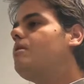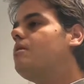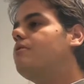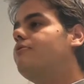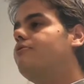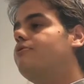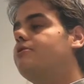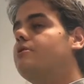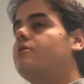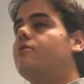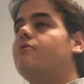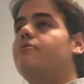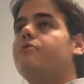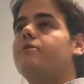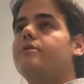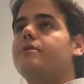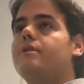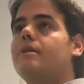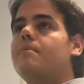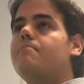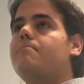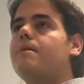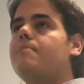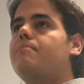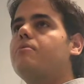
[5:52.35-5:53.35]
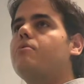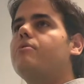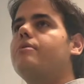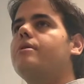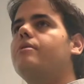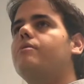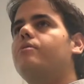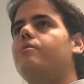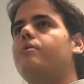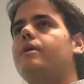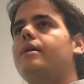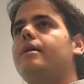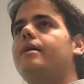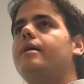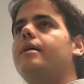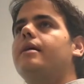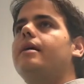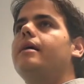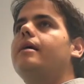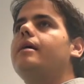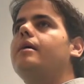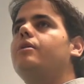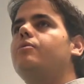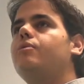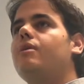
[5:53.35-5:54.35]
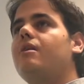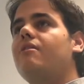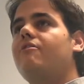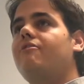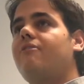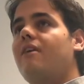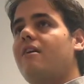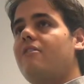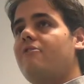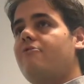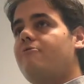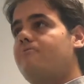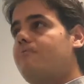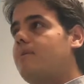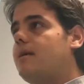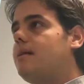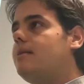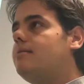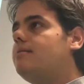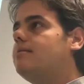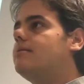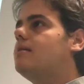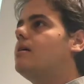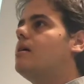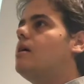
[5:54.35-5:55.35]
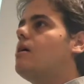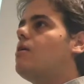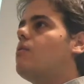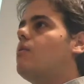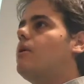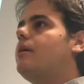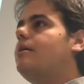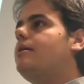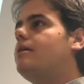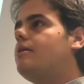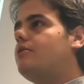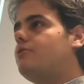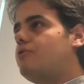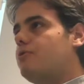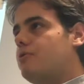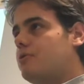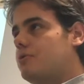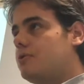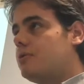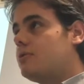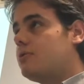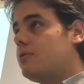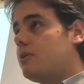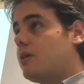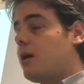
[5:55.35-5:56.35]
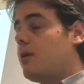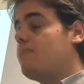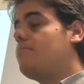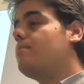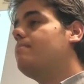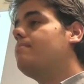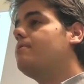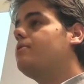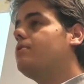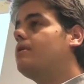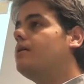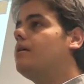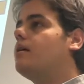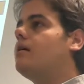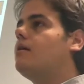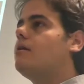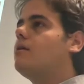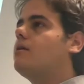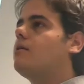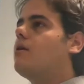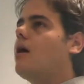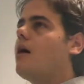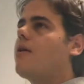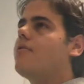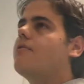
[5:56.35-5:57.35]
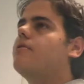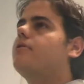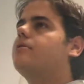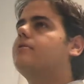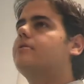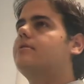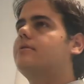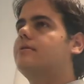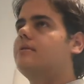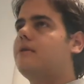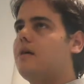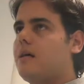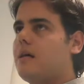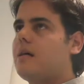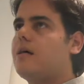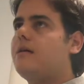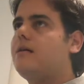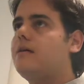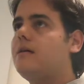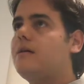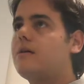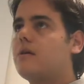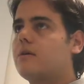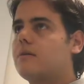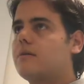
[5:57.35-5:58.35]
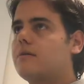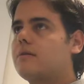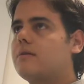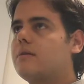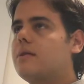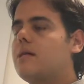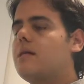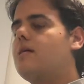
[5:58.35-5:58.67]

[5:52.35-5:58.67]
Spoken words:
So for some people, they were waiting 25 Ps waiting to use to the copy machine, and the others did not.